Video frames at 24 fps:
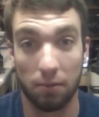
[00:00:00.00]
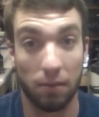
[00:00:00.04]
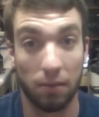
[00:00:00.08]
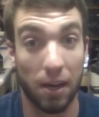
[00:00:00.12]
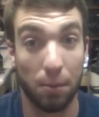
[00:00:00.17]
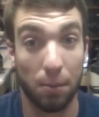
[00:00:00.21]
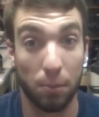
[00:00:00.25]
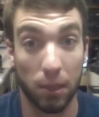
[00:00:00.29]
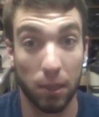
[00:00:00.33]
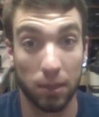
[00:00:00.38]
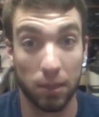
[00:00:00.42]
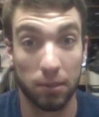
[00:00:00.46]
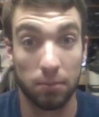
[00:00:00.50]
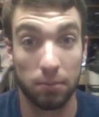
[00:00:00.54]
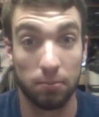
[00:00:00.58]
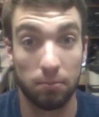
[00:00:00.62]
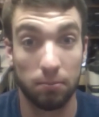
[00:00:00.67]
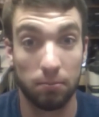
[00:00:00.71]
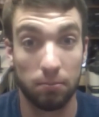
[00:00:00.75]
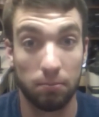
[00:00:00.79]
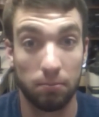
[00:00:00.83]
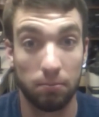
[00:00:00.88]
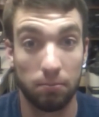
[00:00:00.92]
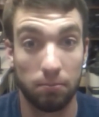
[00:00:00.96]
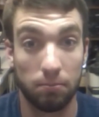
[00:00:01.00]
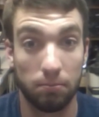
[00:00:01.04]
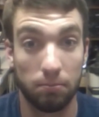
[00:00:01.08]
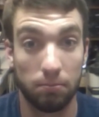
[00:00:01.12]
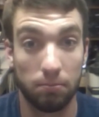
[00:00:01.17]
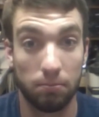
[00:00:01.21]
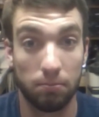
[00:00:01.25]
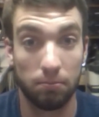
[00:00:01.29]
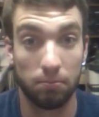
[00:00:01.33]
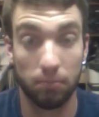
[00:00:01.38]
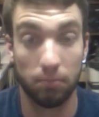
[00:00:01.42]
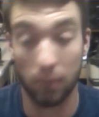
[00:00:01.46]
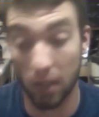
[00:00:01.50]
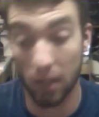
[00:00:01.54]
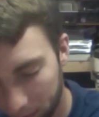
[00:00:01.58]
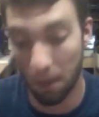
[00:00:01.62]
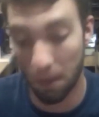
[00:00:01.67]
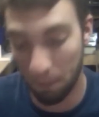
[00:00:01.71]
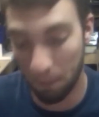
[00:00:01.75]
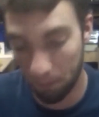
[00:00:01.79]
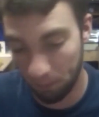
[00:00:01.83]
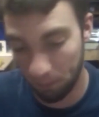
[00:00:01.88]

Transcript: $5? No.